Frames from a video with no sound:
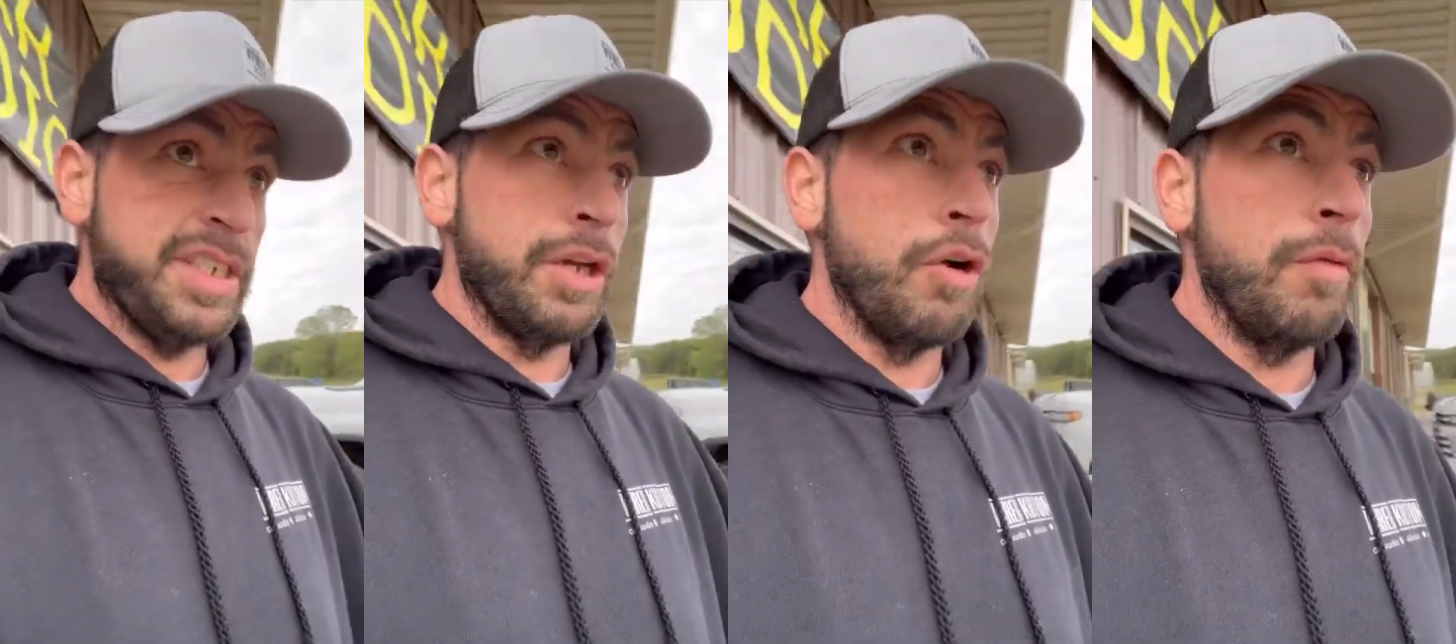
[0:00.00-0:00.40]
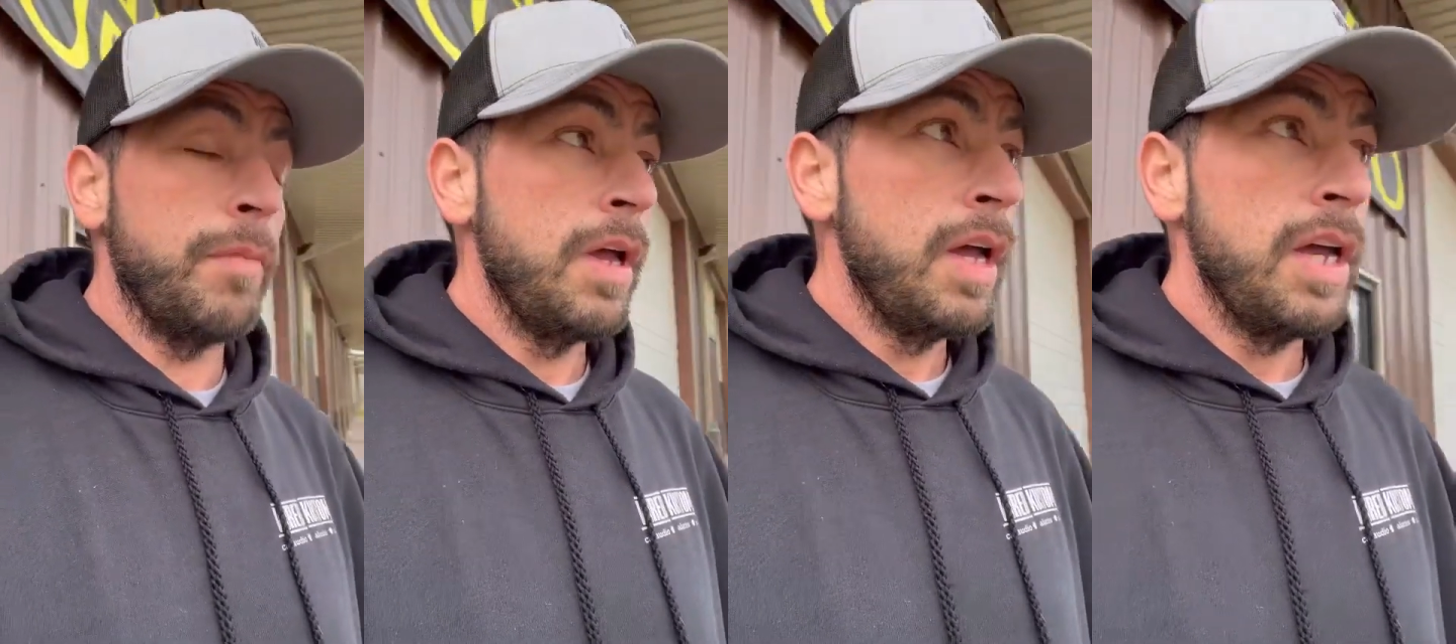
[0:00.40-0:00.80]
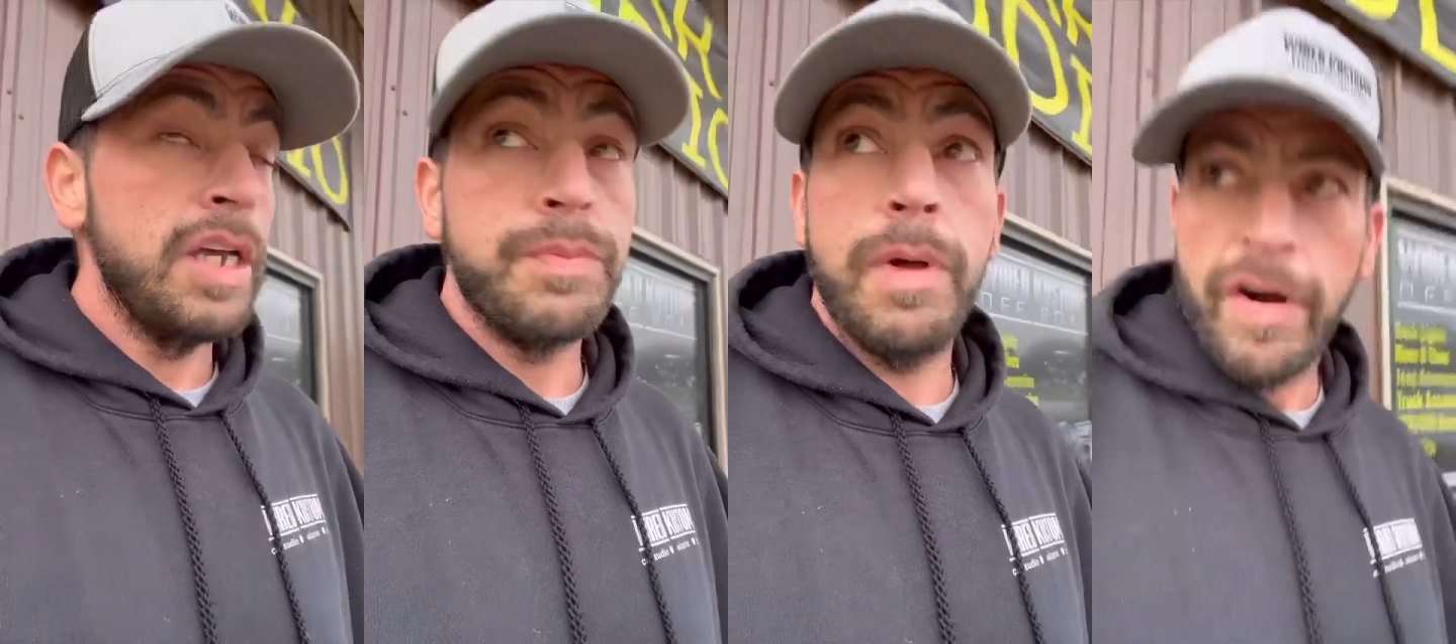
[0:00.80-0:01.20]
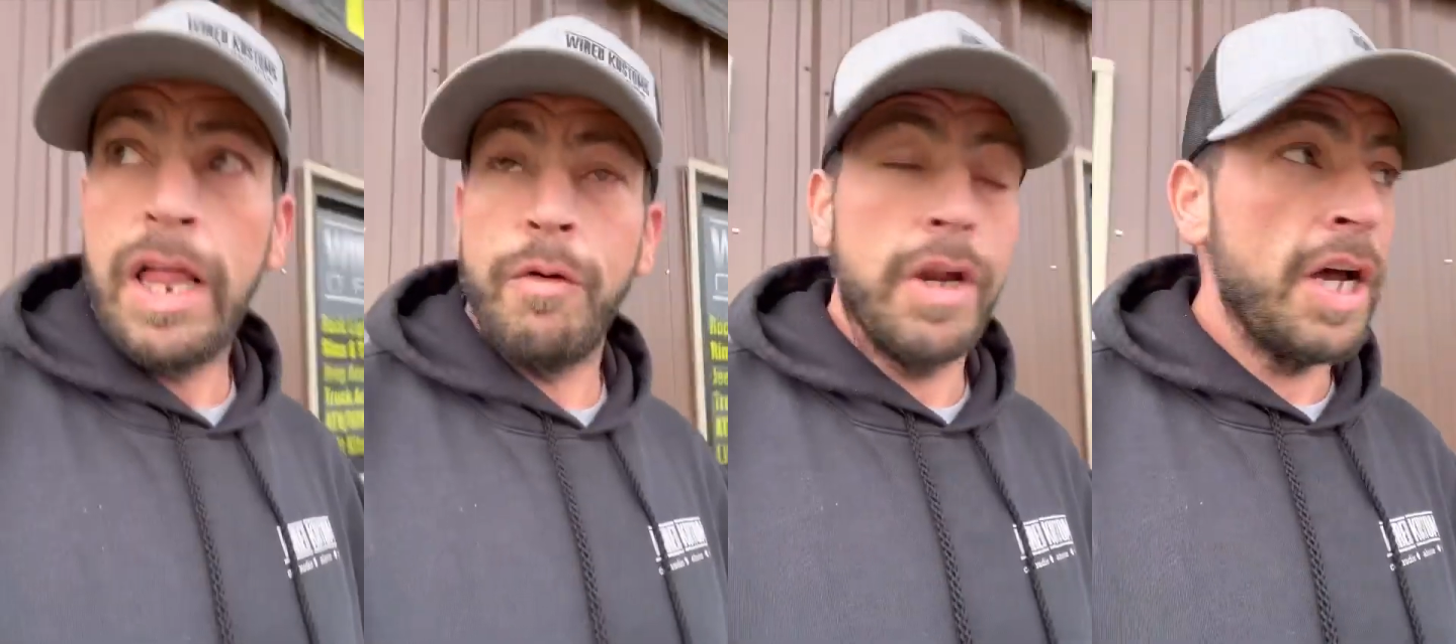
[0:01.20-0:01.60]
So he's been
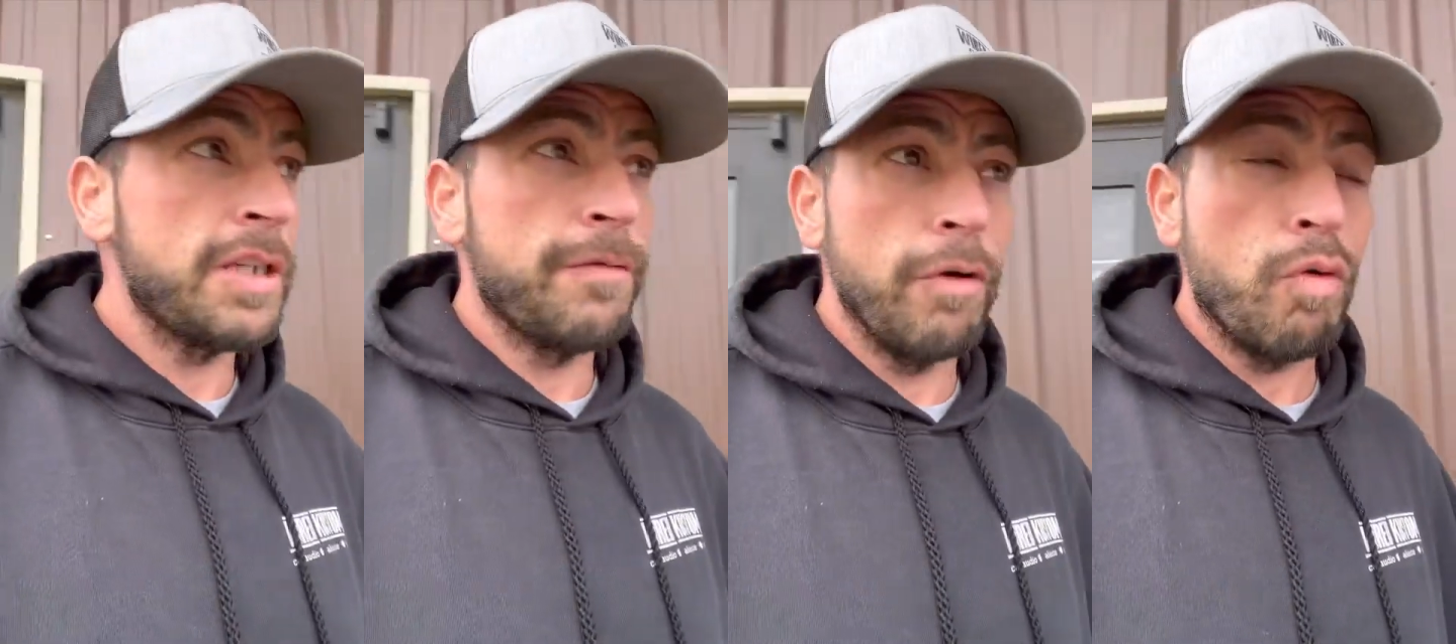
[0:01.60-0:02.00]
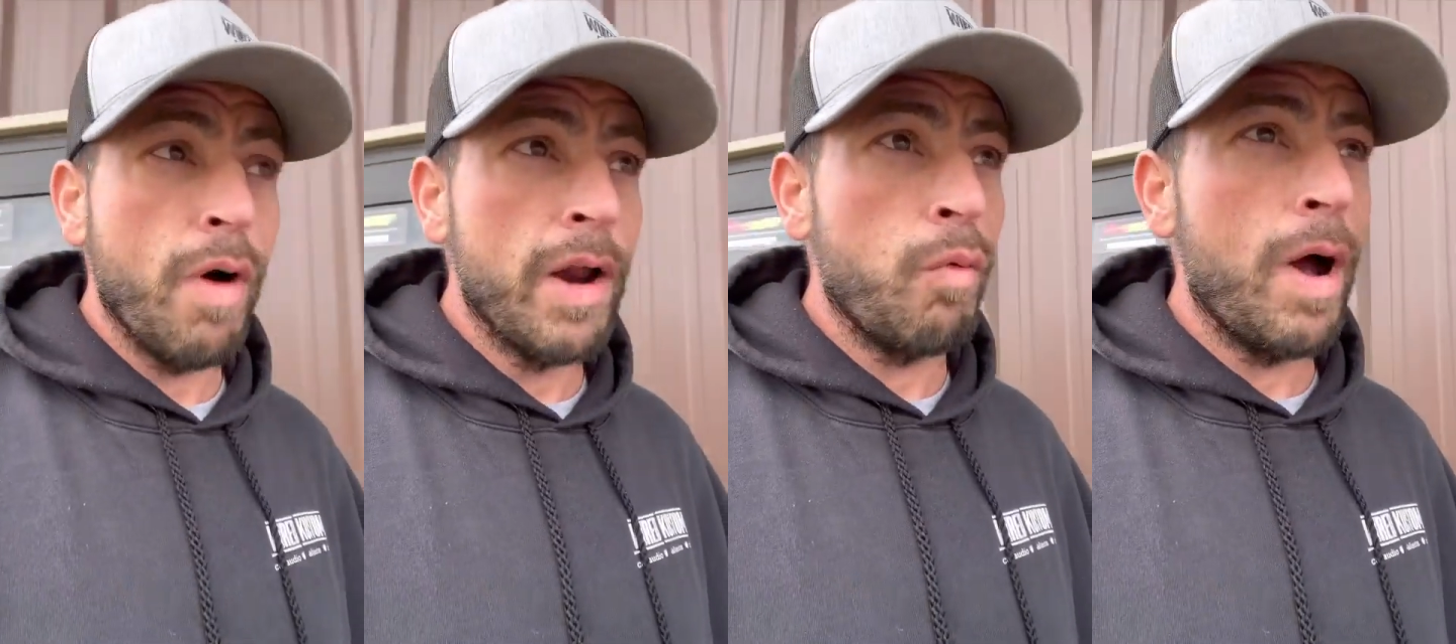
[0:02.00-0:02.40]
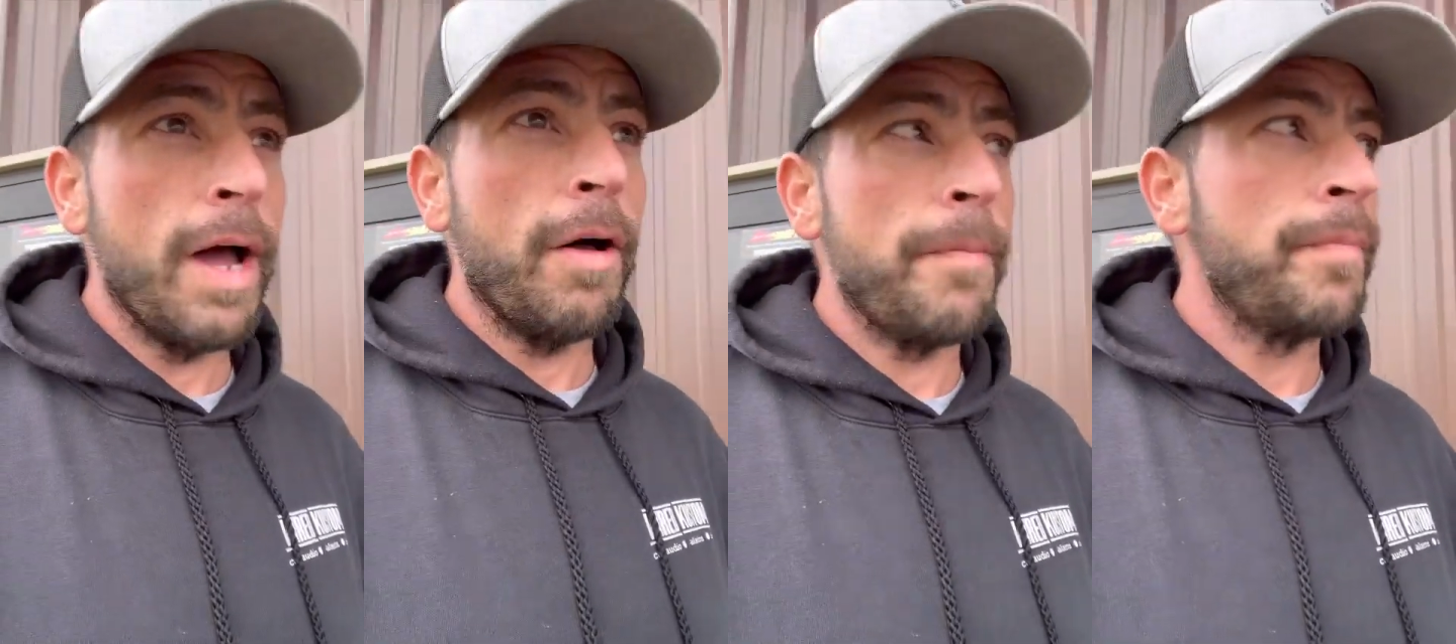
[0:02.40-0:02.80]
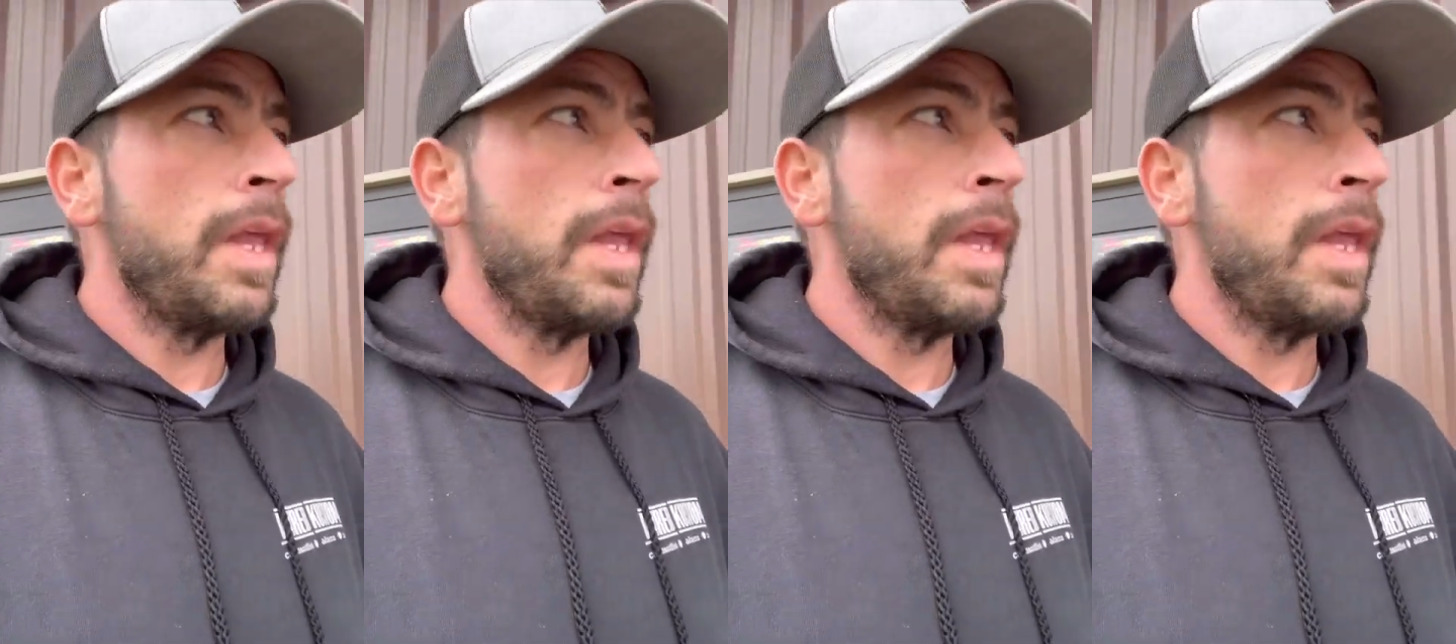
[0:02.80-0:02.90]
following us for quite a while,